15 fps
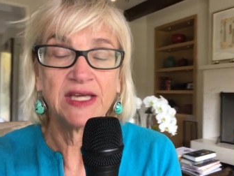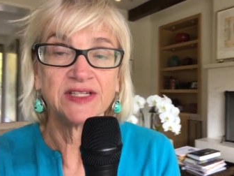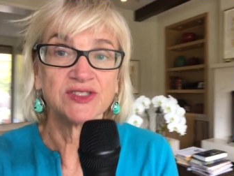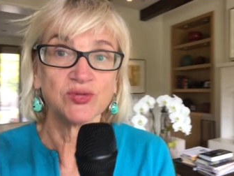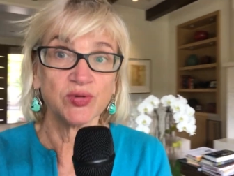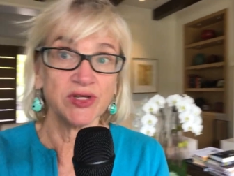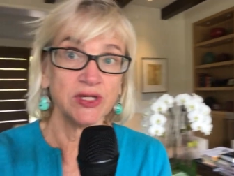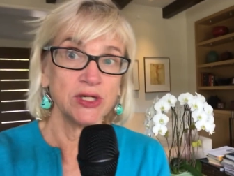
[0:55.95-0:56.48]

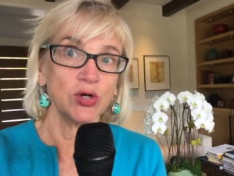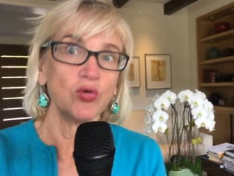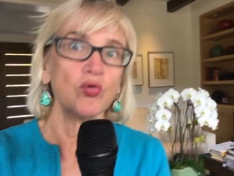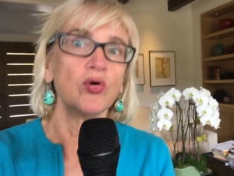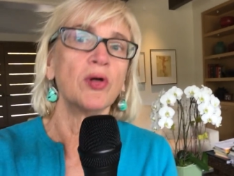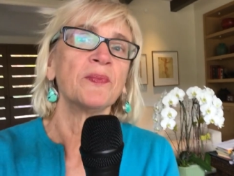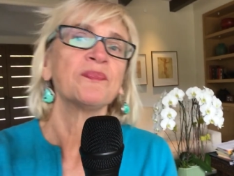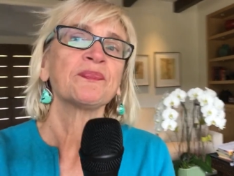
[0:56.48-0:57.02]
It's really
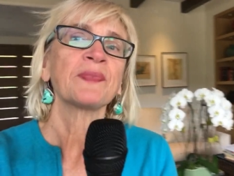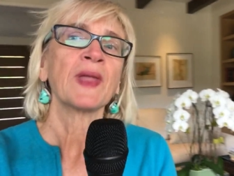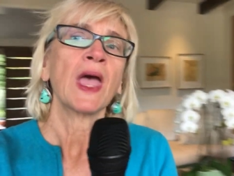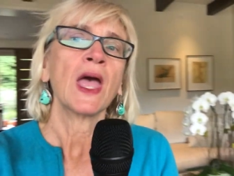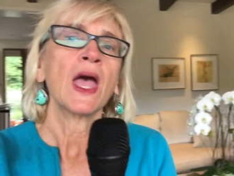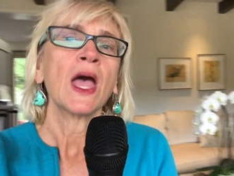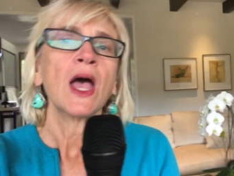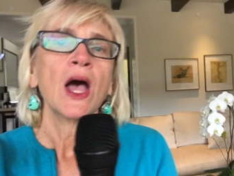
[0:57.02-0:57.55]
cool.
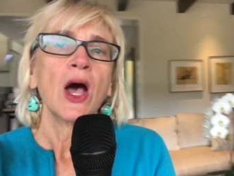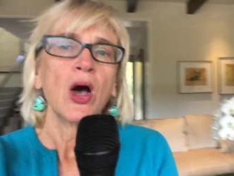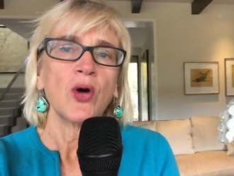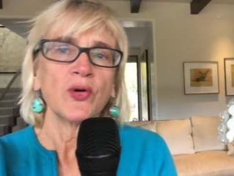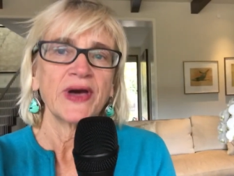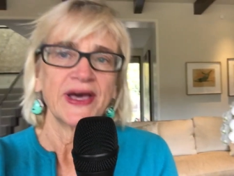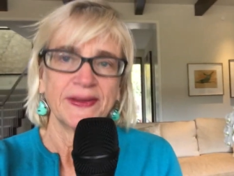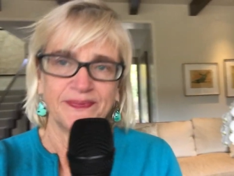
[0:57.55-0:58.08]

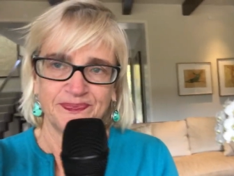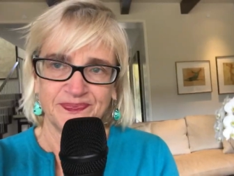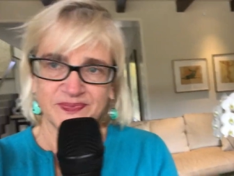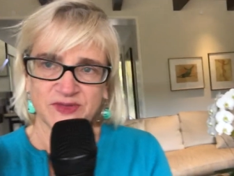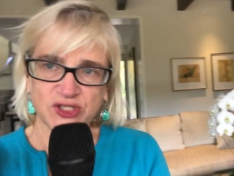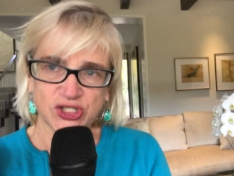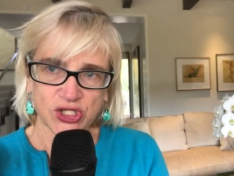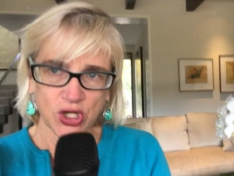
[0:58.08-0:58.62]
Okay,
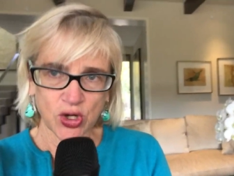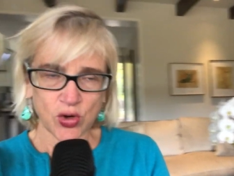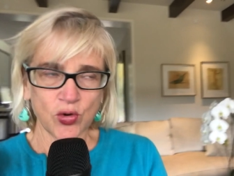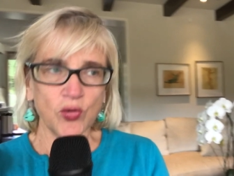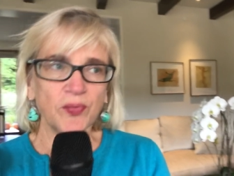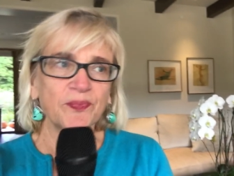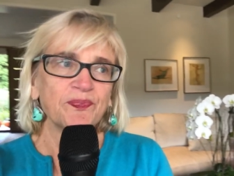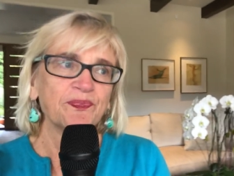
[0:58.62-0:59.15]
so